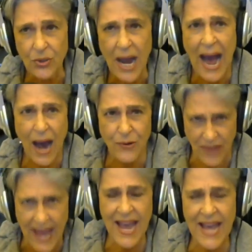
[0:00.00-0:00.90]
how
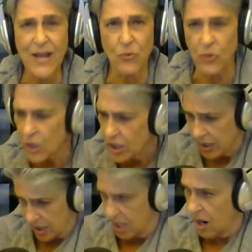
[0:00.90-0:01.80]
they
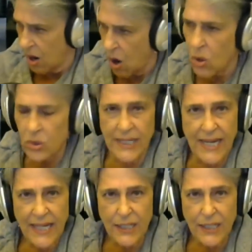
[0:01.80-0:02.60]
were holding